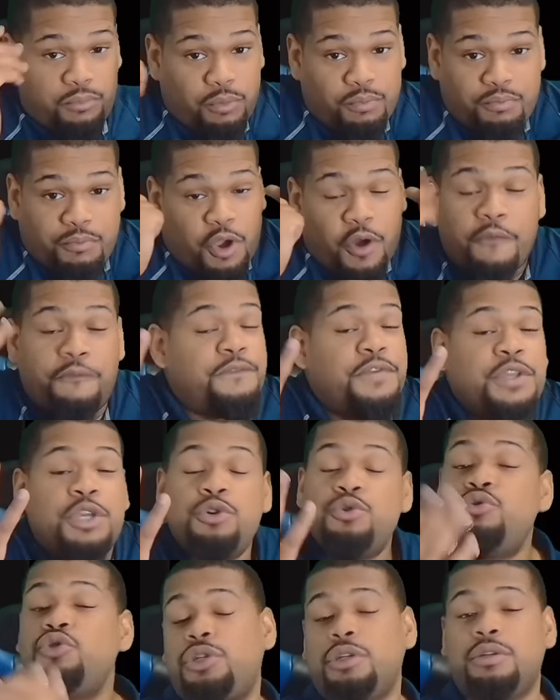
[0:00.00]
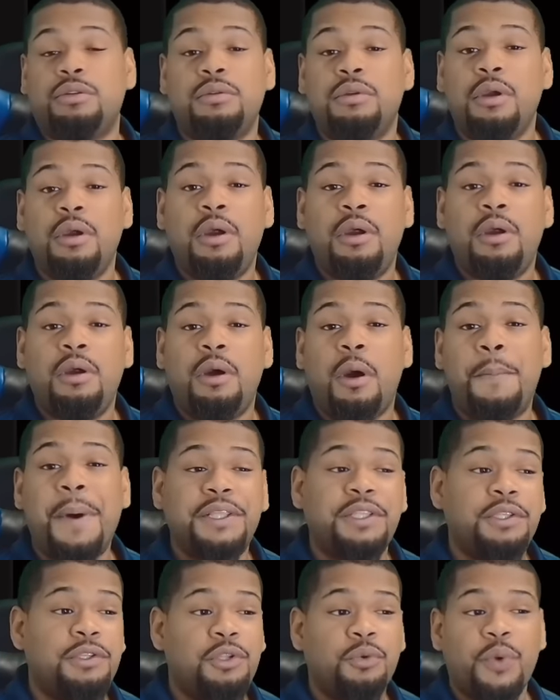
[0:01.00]
confusion about
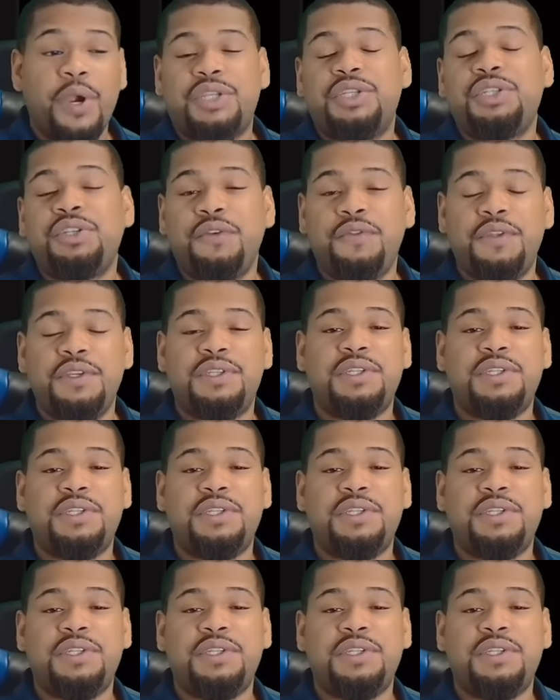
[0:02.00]
the direction of this